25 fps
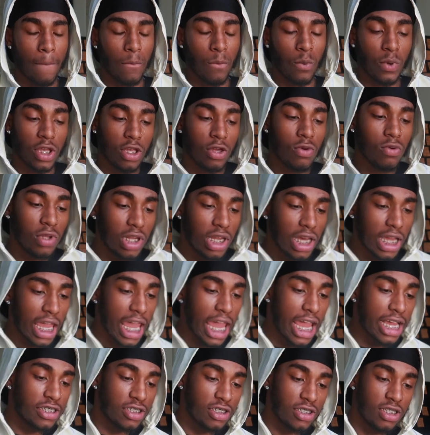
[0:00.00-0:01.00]
when you look
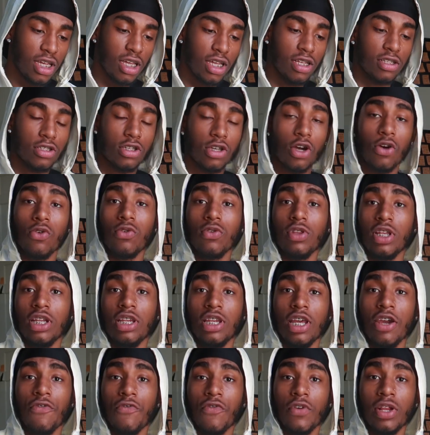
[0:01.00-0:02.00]
at shit totally
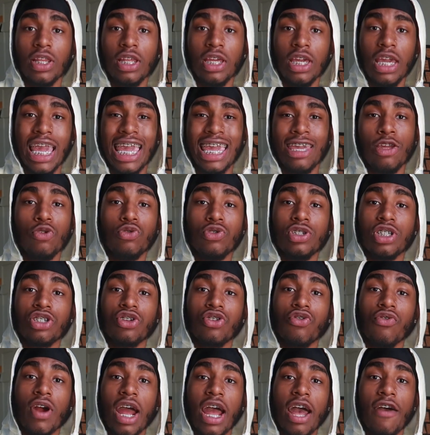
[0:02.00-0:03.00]
differently and you
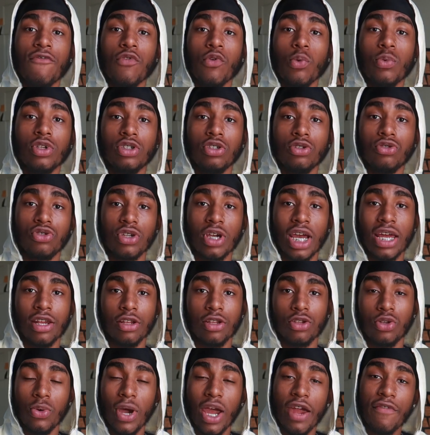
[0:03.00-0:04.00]
just grind for what you're
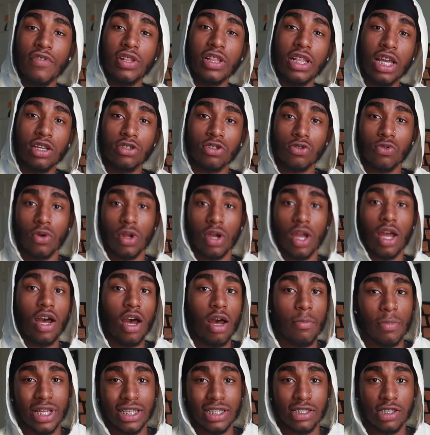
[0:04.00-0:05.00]
trying to do, everything is gonna
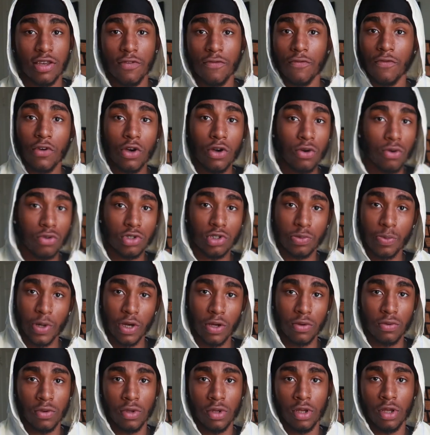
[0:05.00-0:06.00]
come in tenfolds,
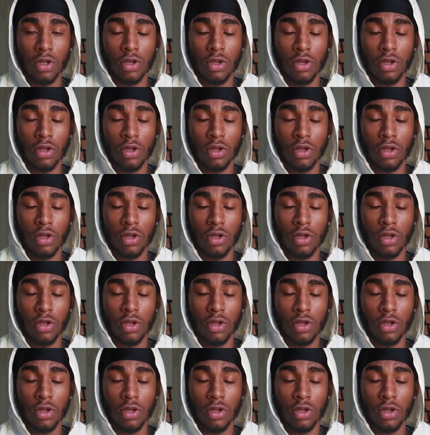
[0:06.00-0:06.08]
bro.